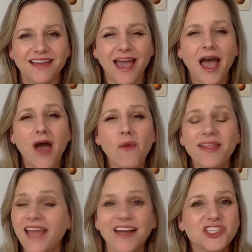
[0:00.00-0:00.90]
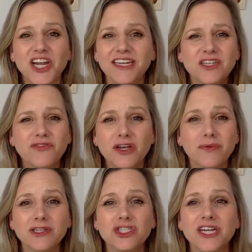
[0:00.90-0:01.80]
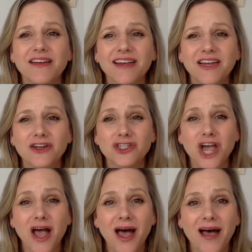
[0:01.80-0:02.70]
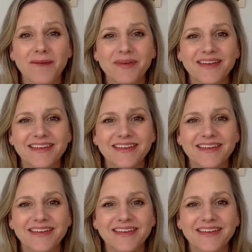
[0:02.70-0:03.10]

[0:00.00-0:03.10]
How would that change if you were sharing your job?